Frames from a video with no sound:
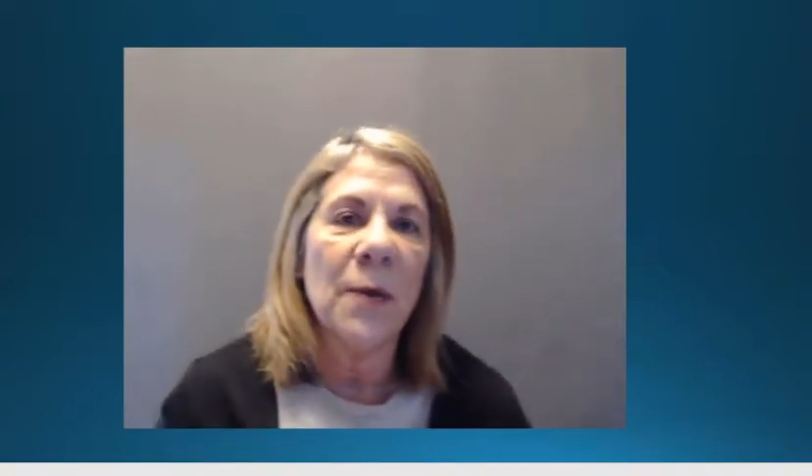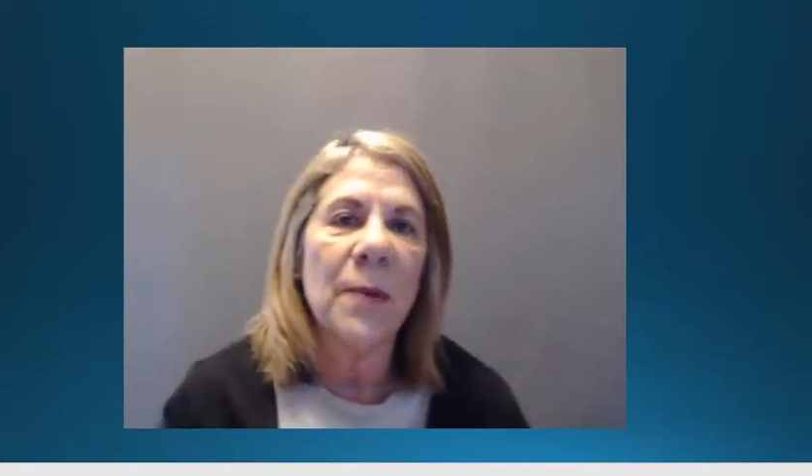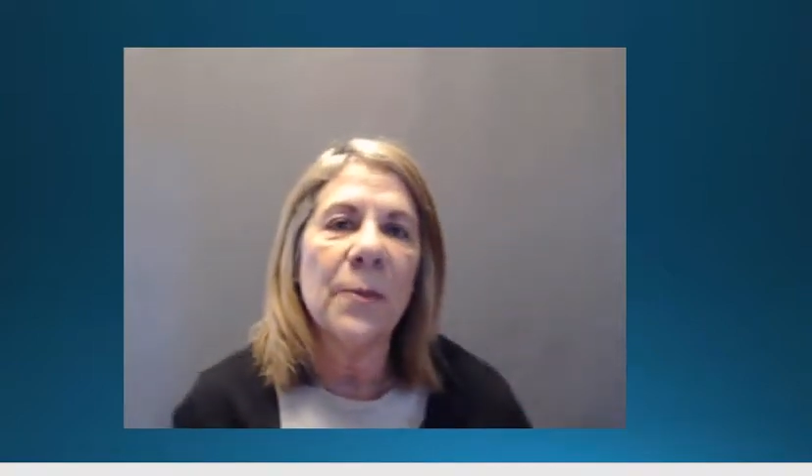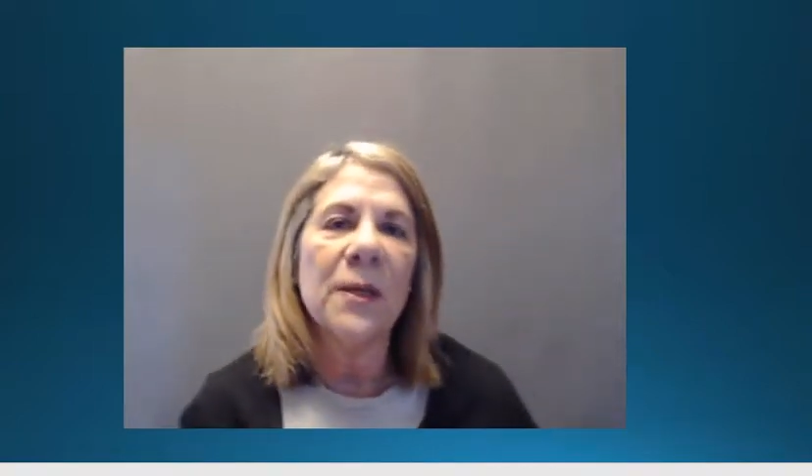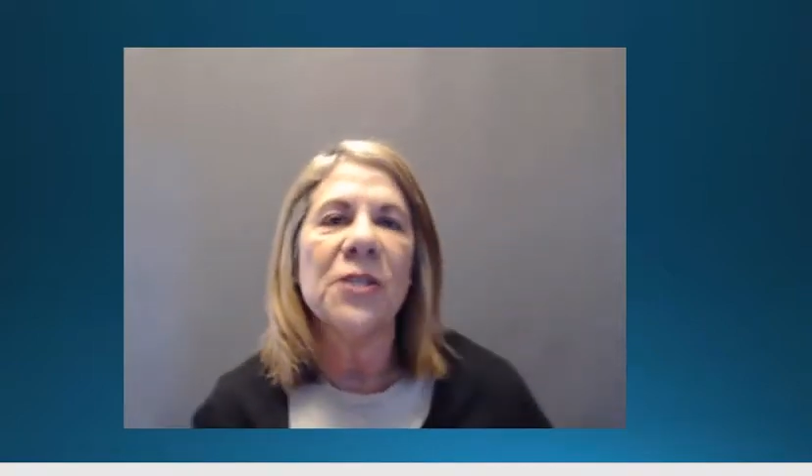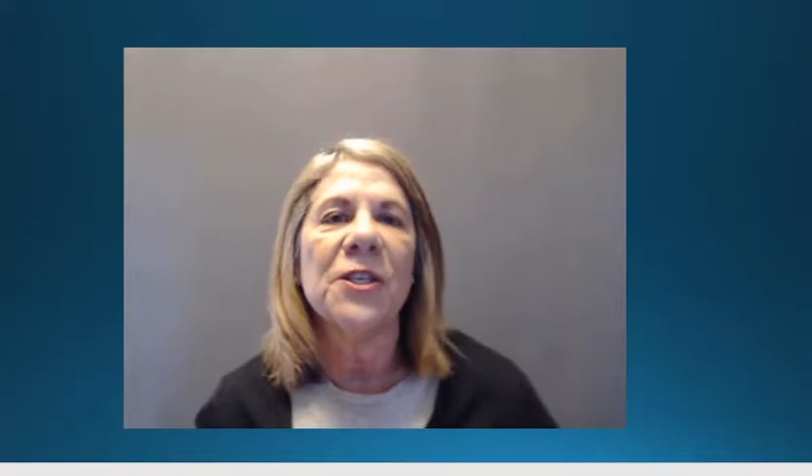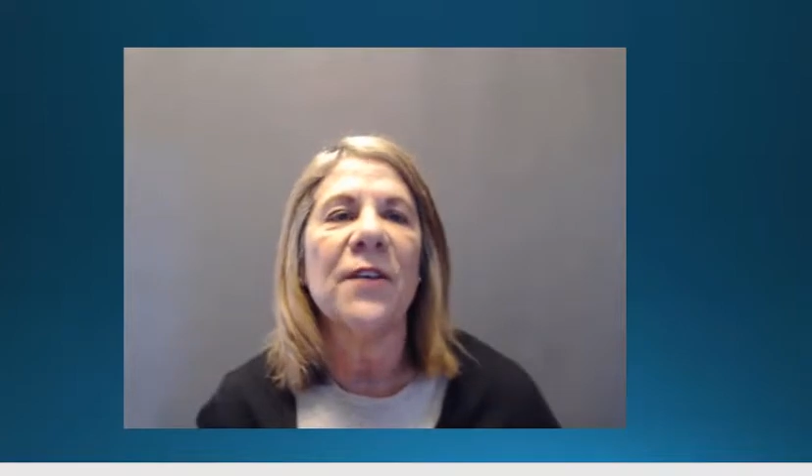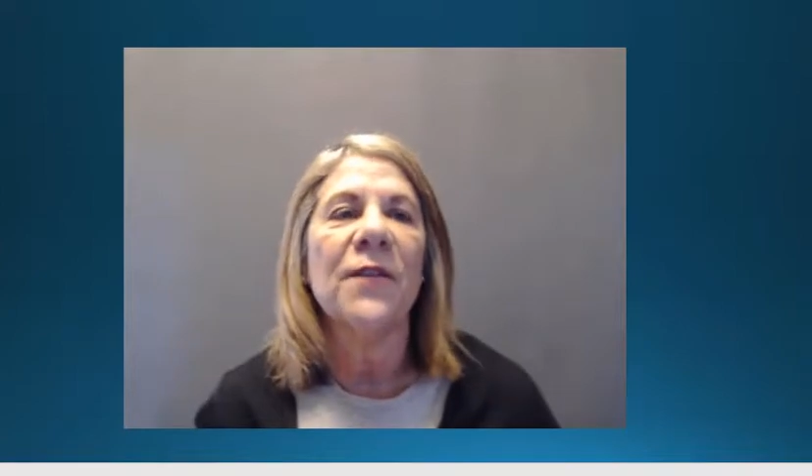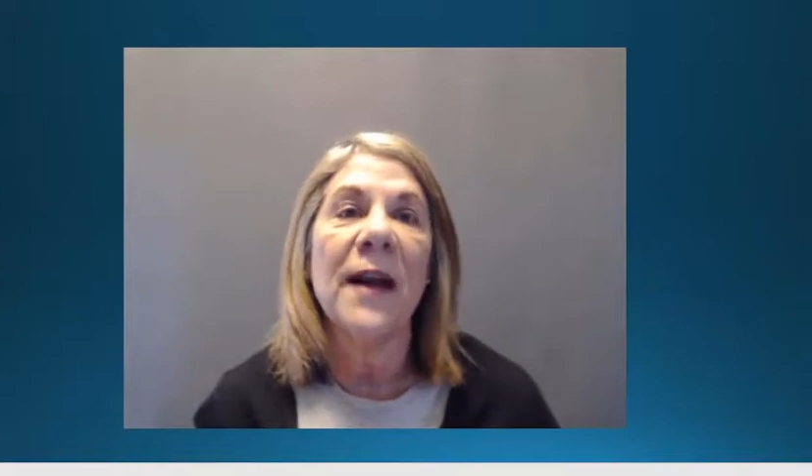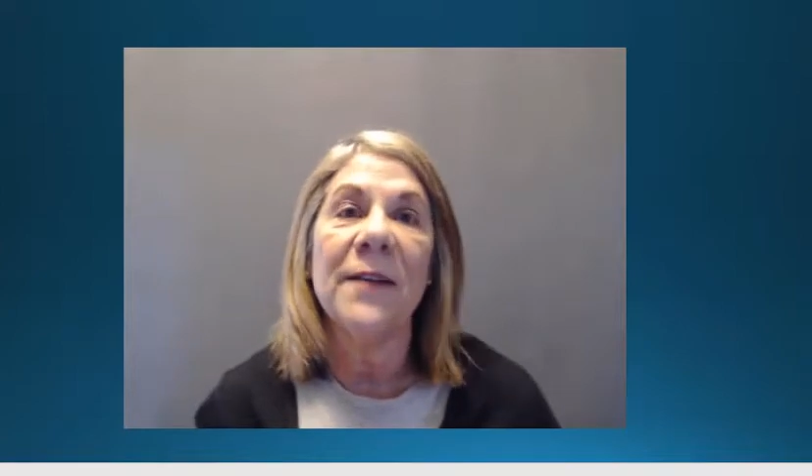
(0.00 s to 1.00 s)
But I'm going to
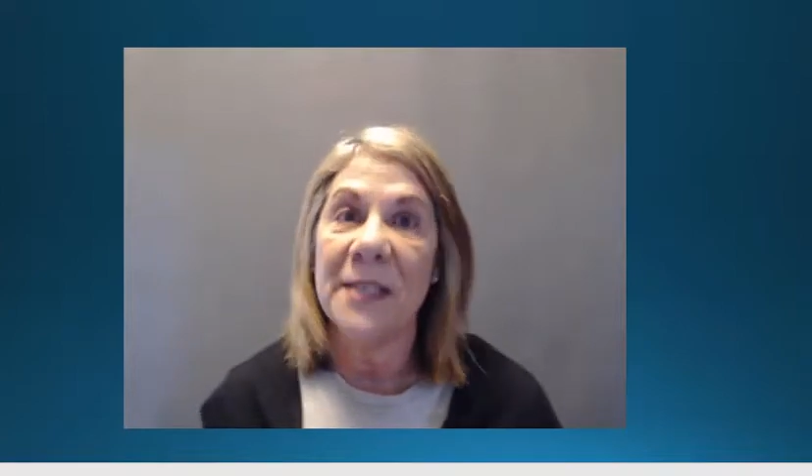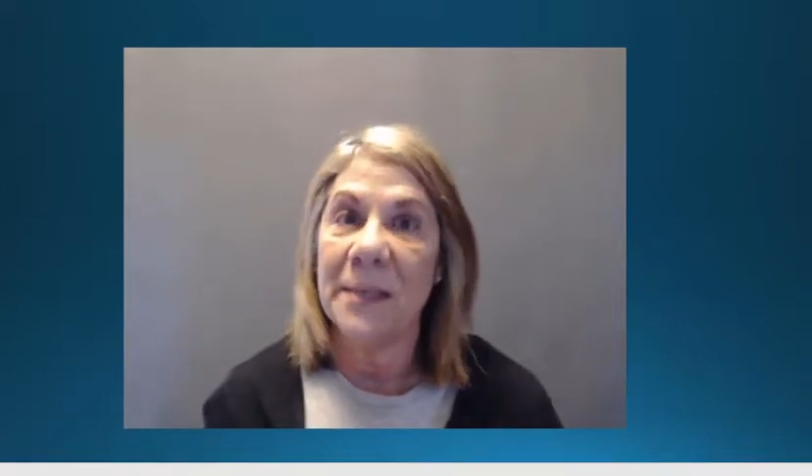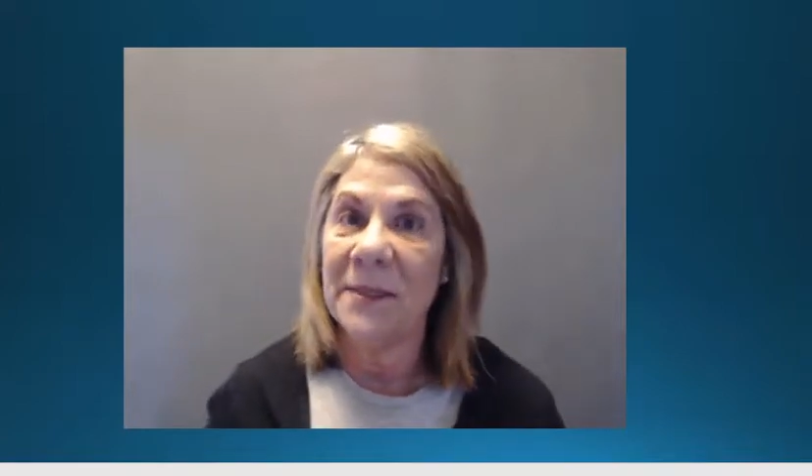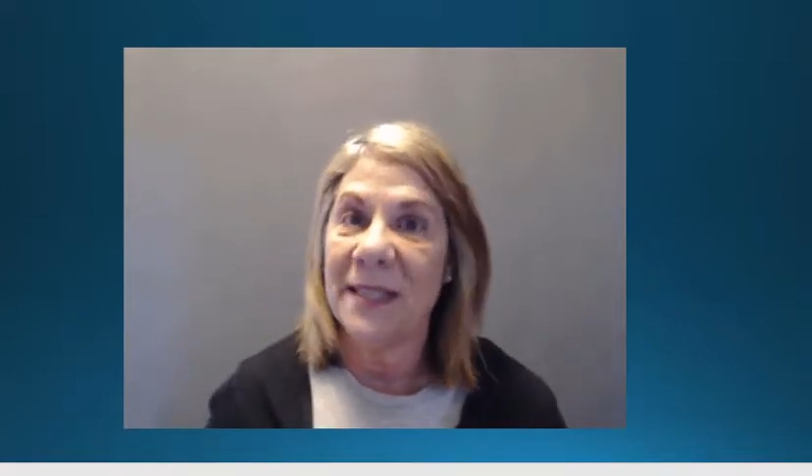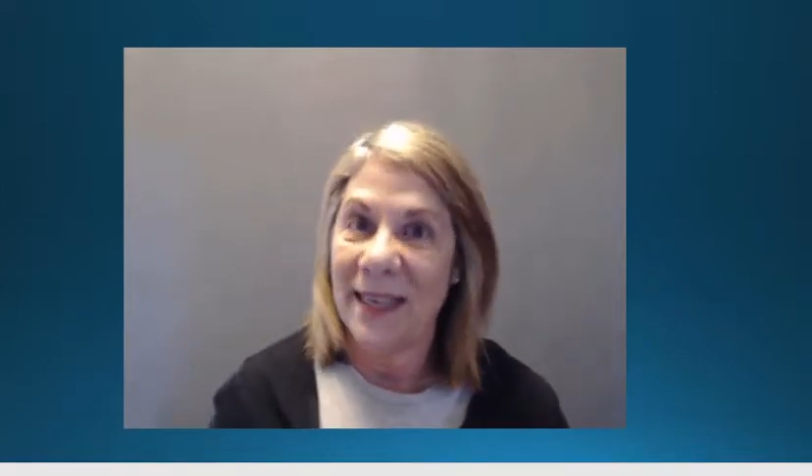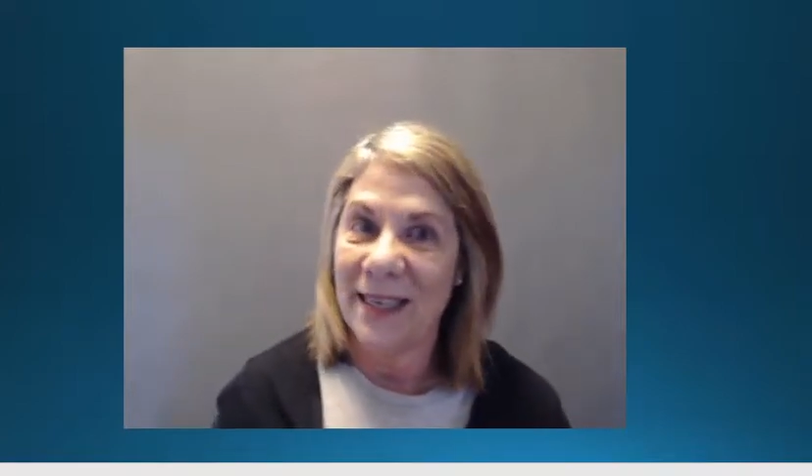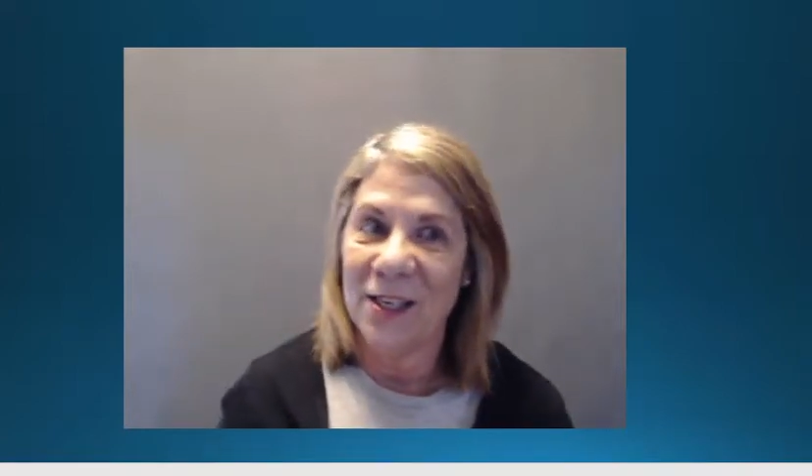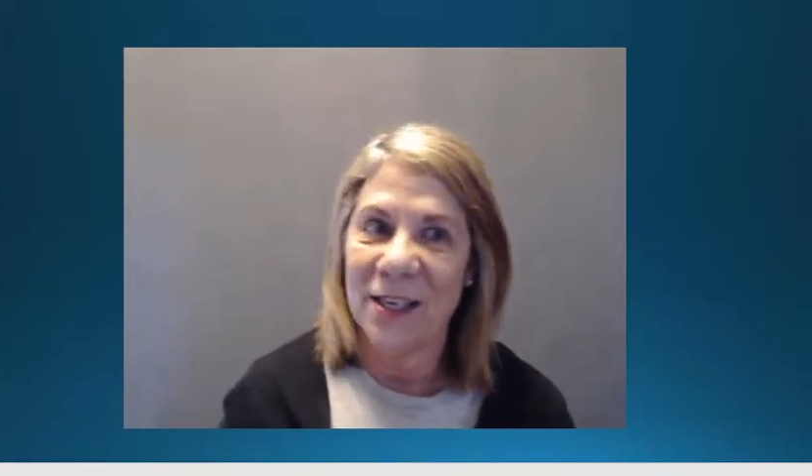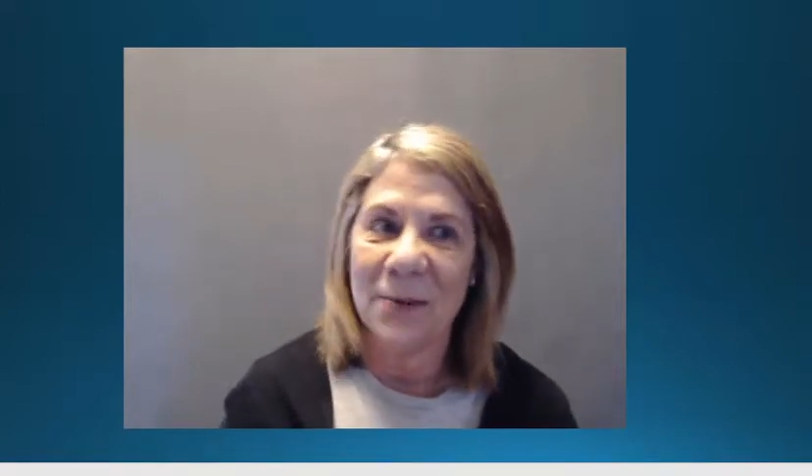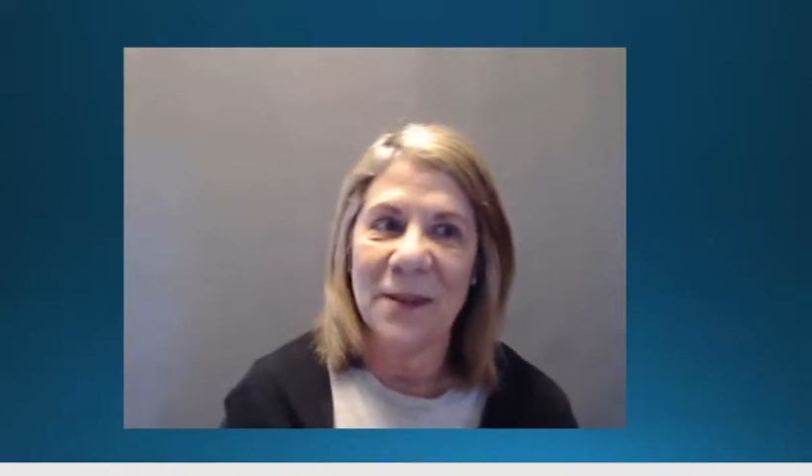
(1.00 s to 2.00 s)
share five tips that he
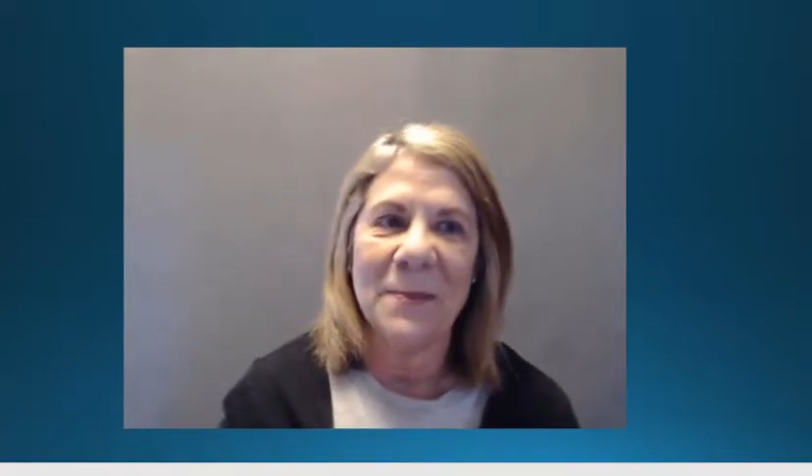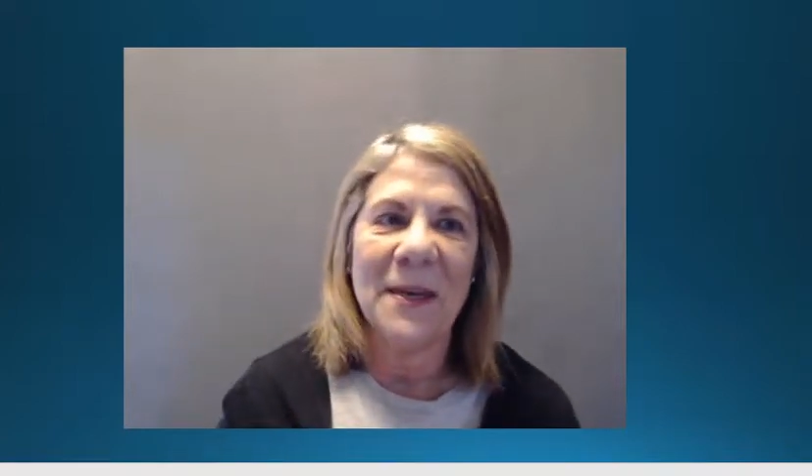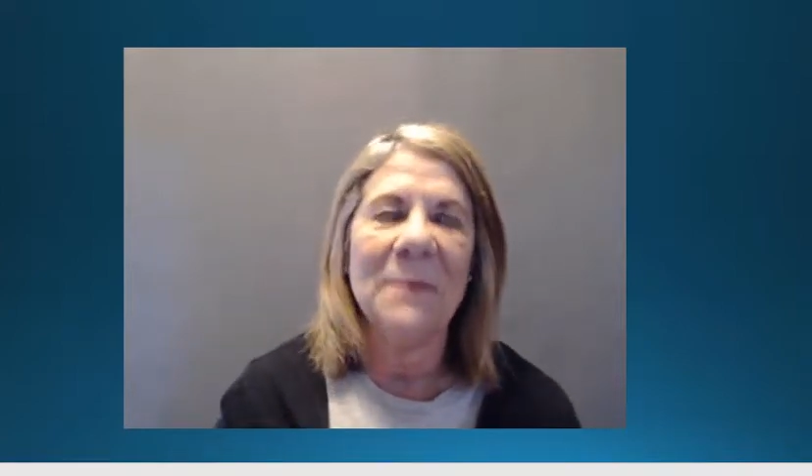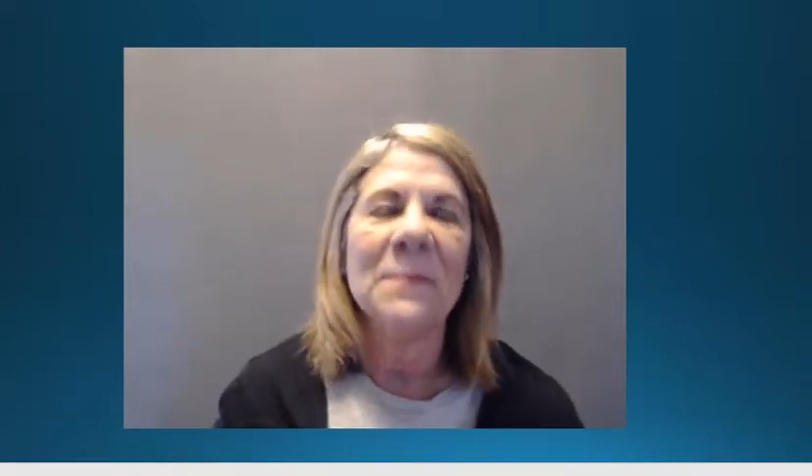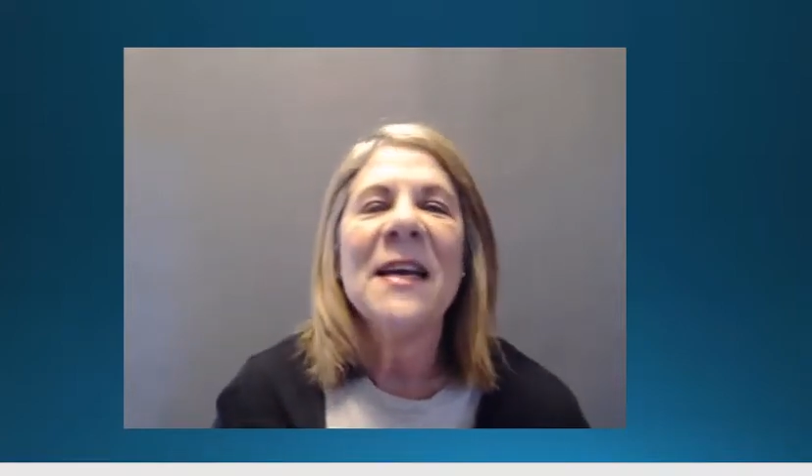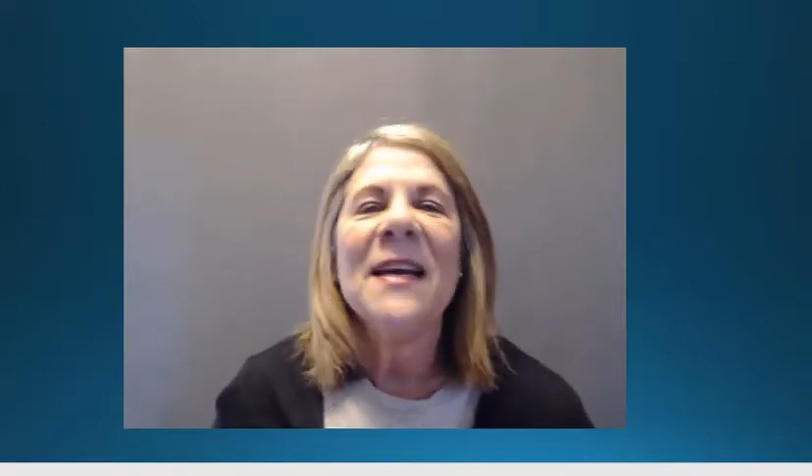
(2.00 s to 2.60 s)
shared with me,